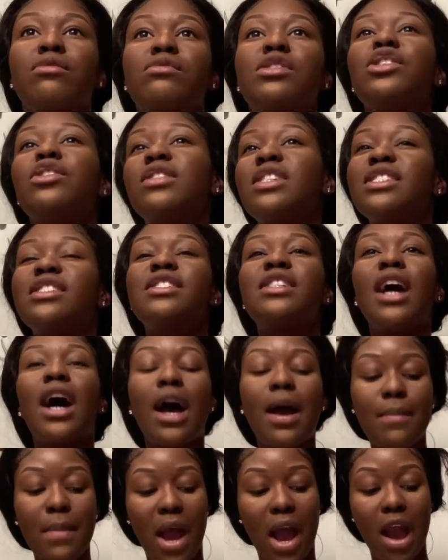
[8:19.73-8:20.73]
So this
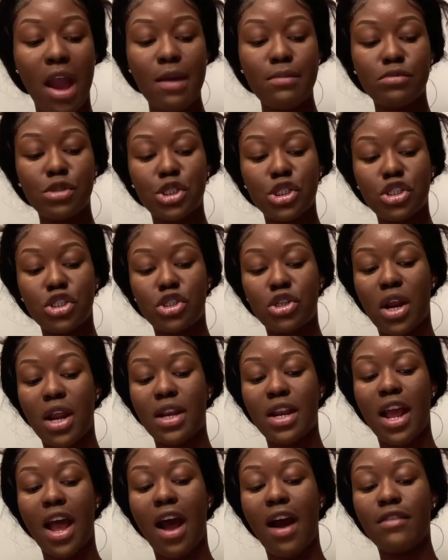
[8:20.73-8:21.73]
time I'm just trying
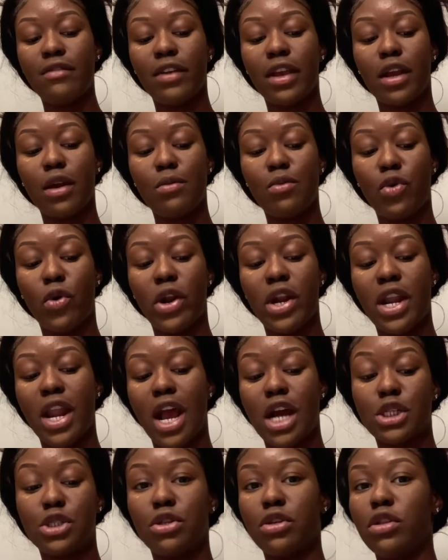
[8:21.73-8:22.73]
to have like a more
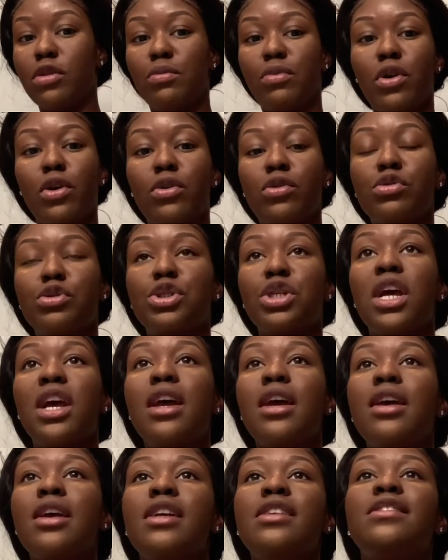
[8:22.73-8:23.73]
natural approach
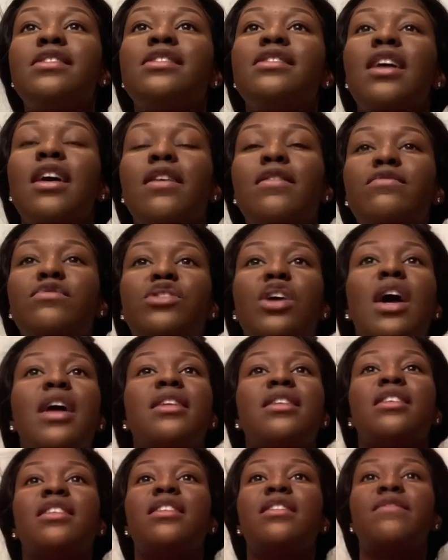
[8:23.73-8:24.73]
instead of trying
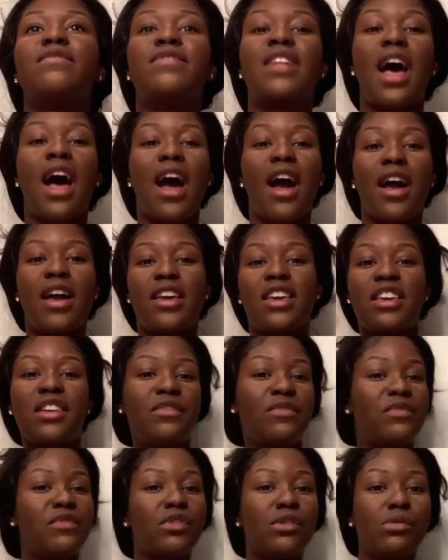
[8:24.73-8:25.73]
to give that
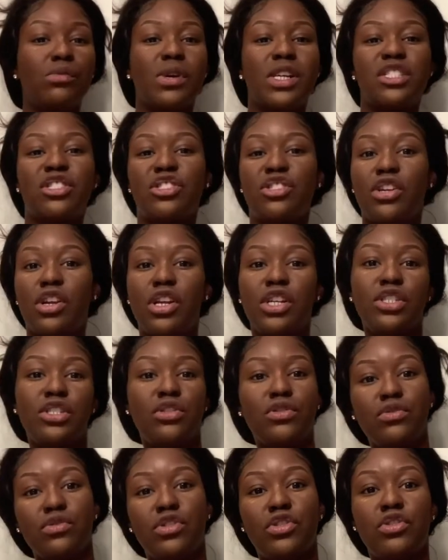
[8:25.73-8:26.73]
influencer
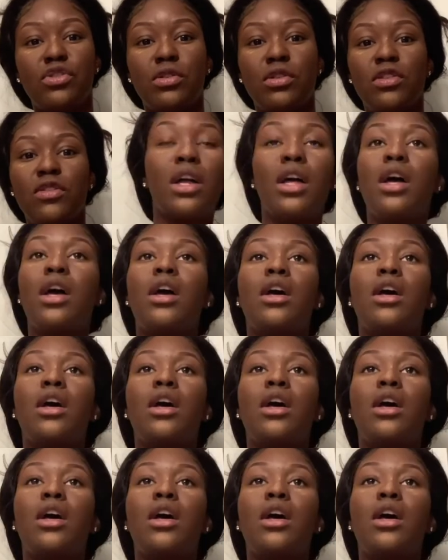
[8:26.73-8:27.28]
YouTube.